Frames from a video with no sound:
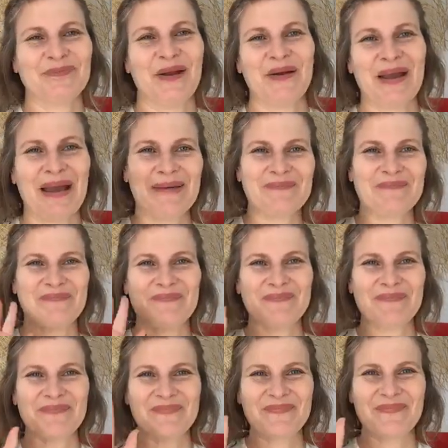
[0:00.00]
Okay,
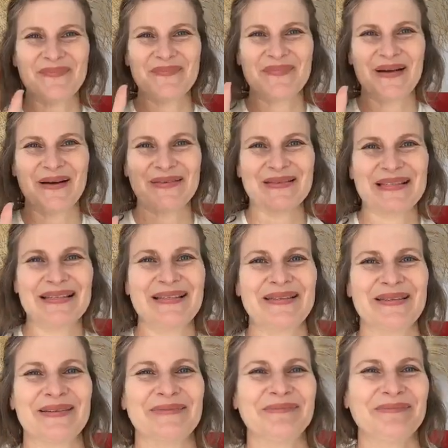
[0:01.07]
I'll see you
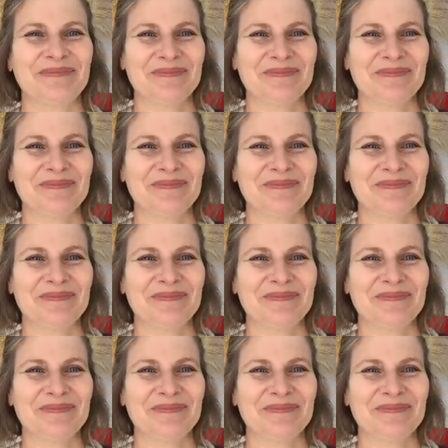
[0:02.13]
soon.